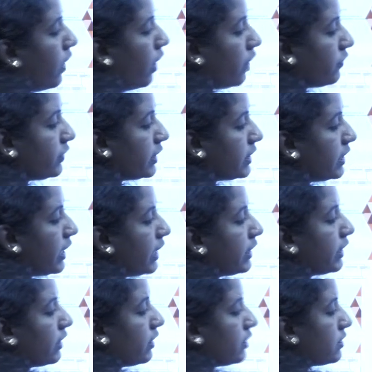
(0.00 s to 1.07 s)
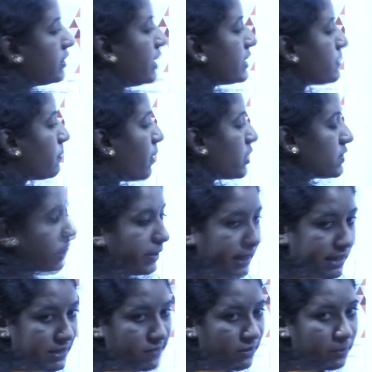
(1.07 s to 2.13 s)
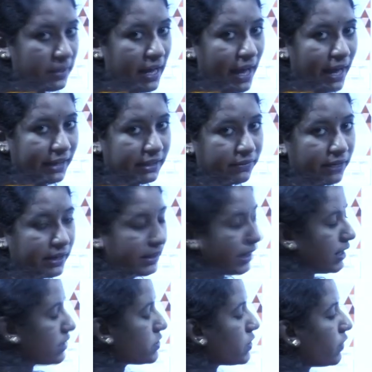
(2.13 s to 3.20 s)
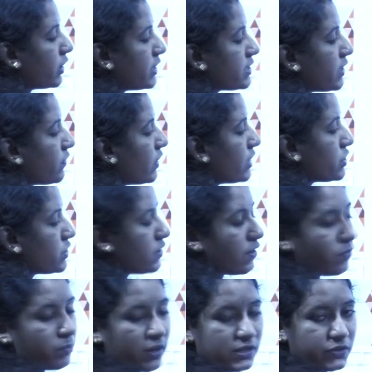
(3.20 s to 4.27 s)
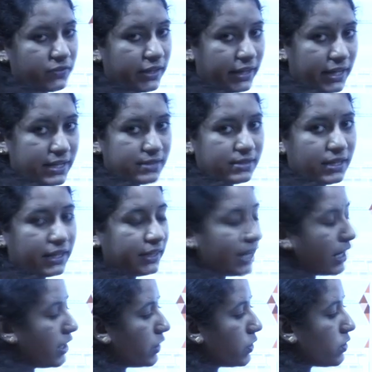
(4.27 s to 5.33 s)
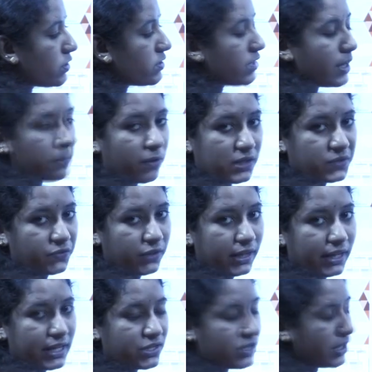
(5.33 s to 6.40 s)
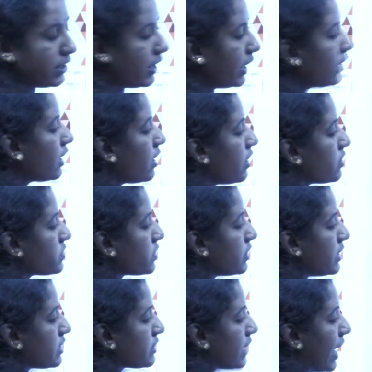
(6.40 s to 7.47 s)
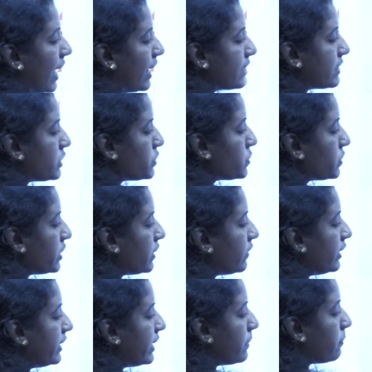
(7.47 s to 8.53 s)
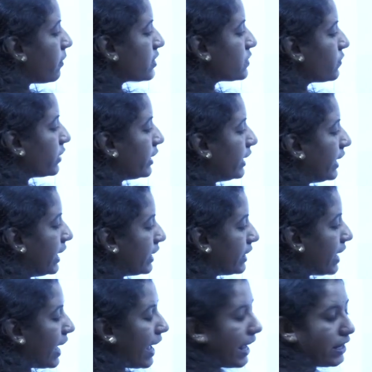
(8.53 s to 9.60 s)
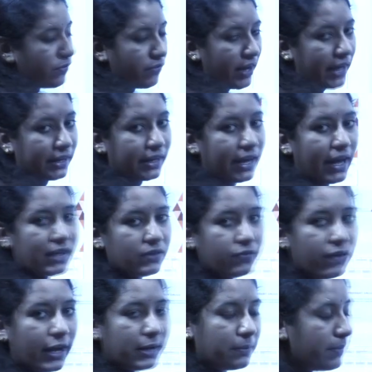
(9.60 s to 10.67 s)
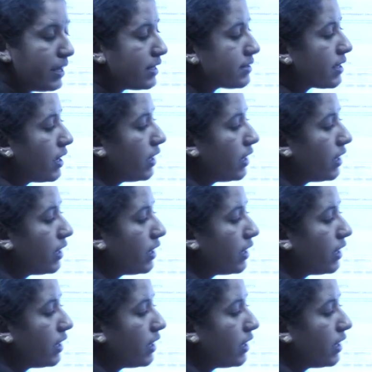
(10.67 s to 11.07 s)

After that, these phosphatase will be activated. So what is the function of phosphatase? It undergoes dephosphorylation, right? So this calcineurin will dephosphorylate the NFAT. NFAT means